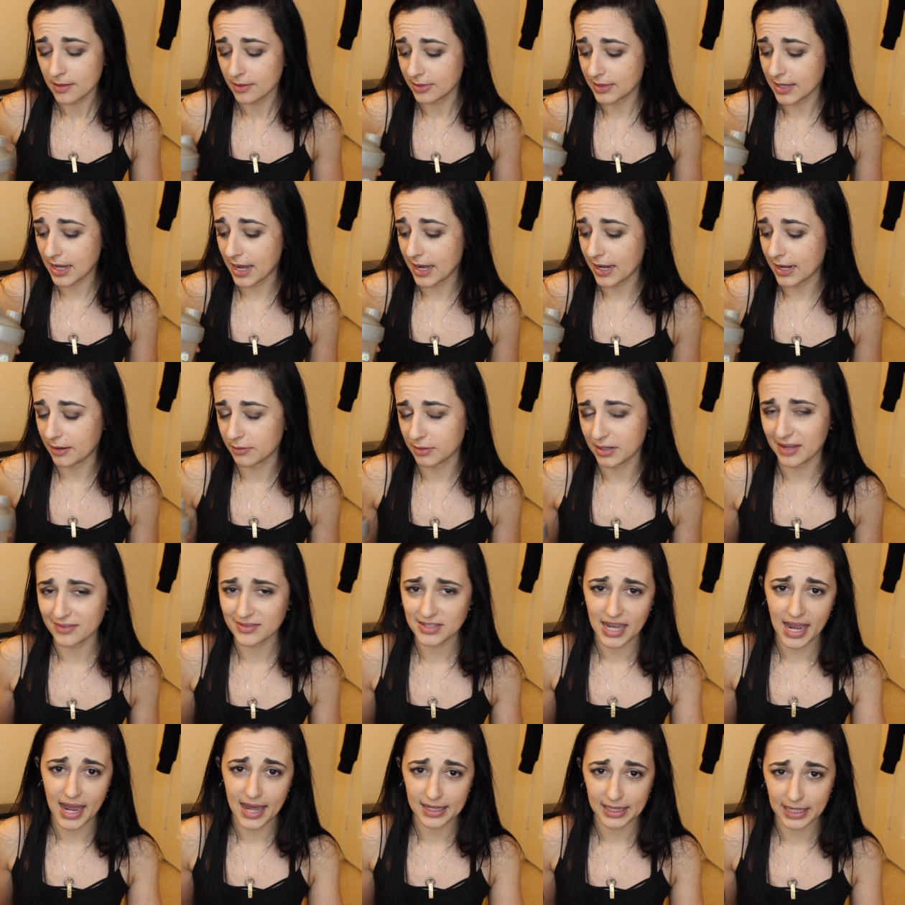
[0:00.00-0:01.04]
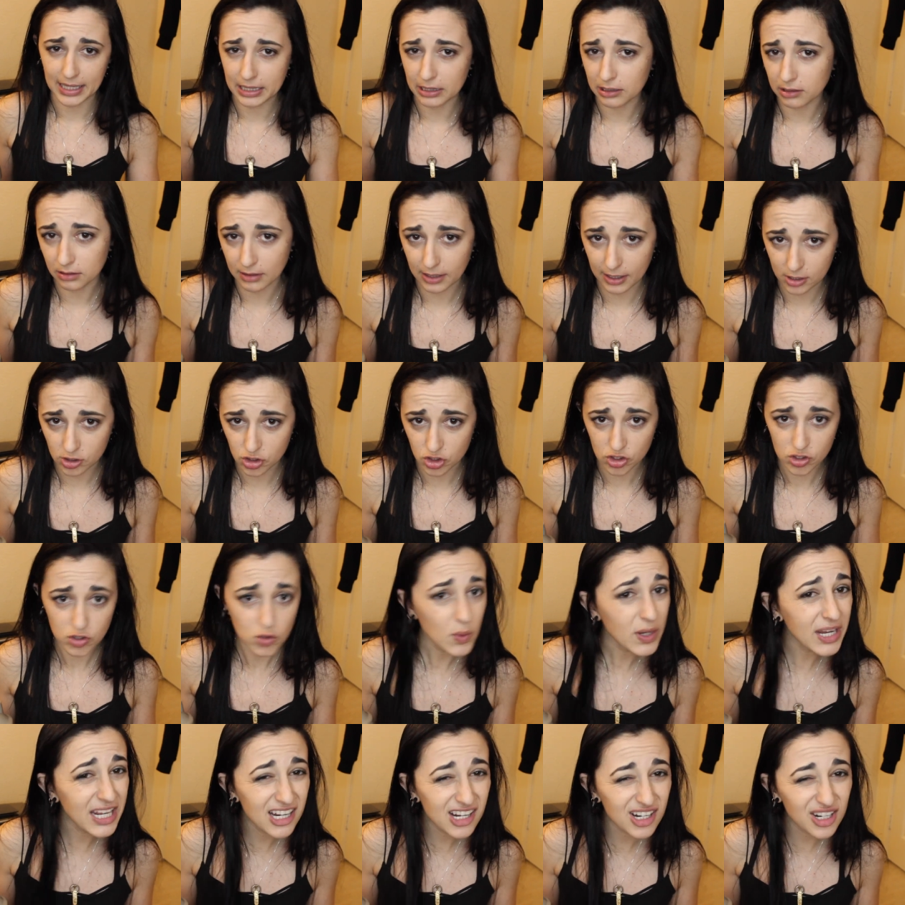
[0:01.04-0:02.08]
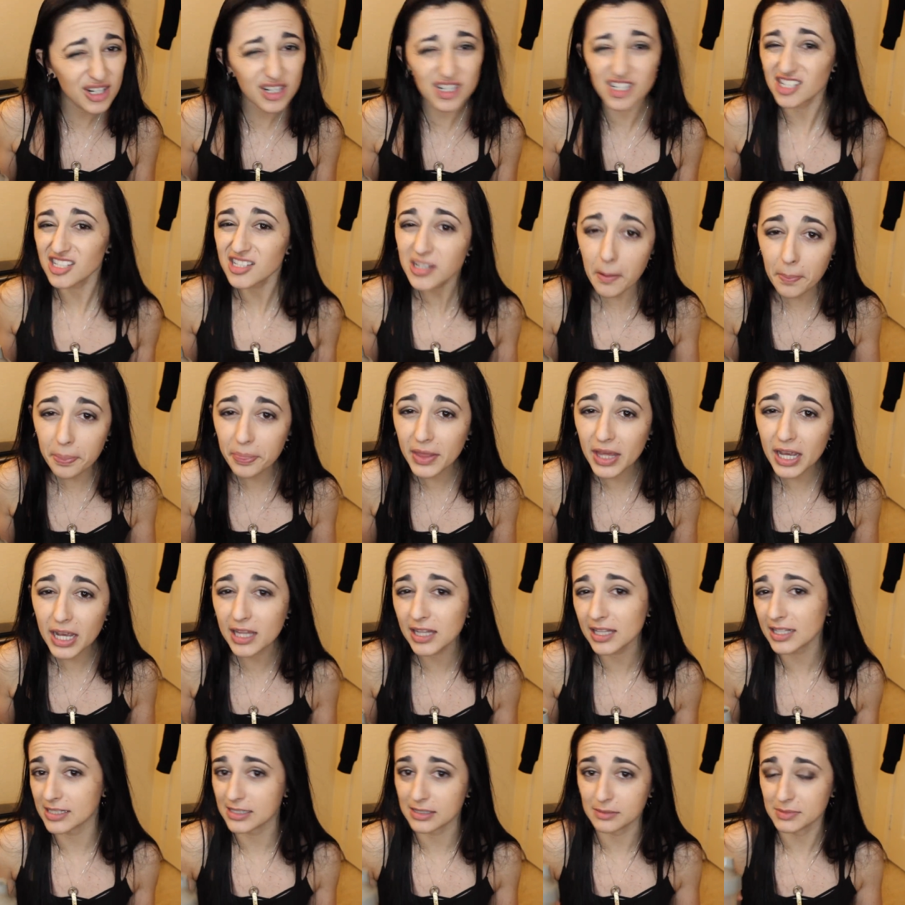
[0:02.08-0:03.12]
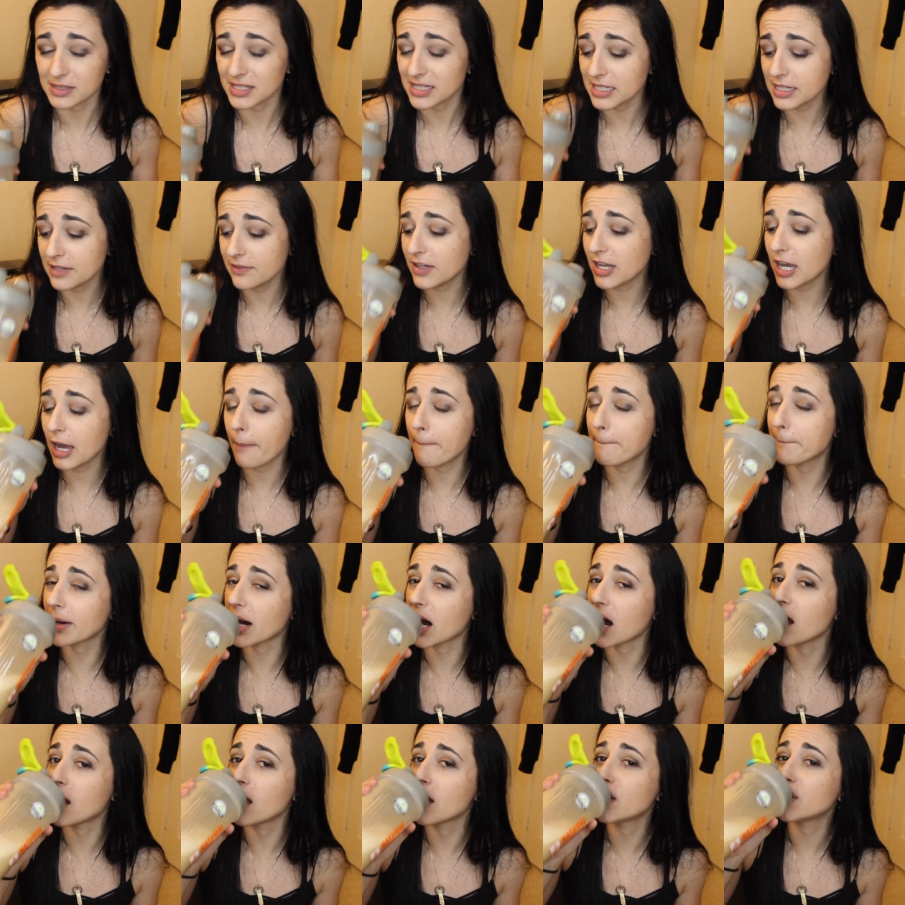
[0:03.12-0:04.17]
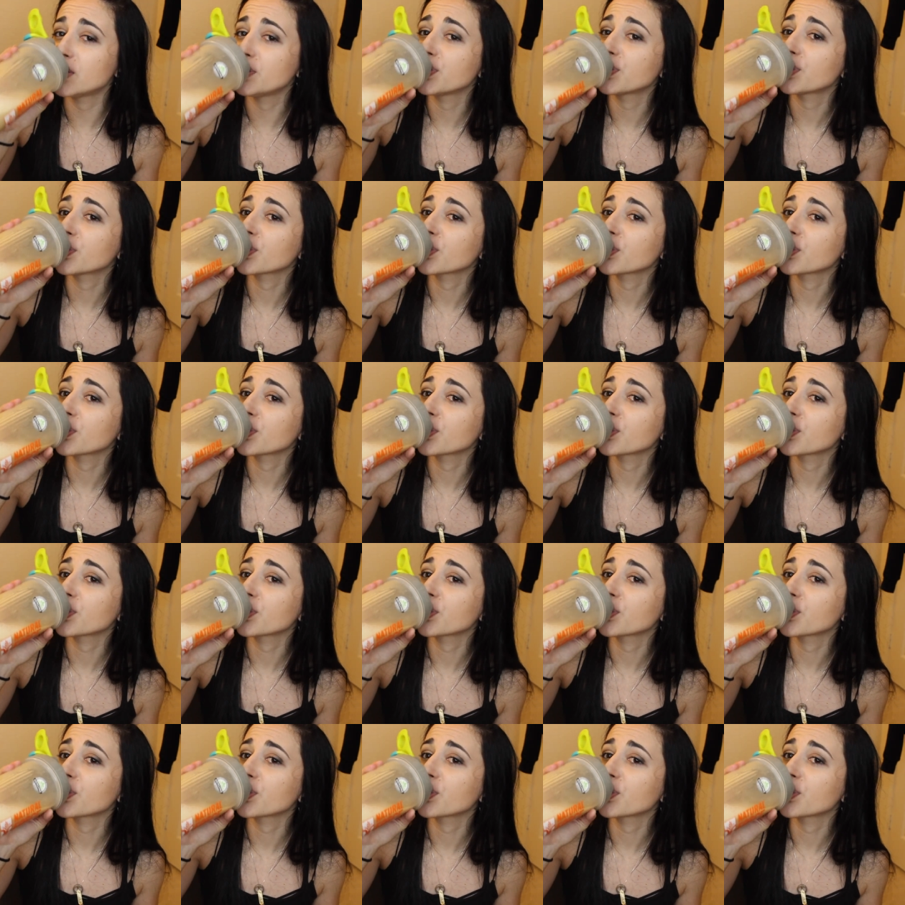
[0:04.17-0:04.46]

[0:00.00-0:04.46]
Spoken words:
that. I would have to add like a little extra sweetener or something, like some stevia, but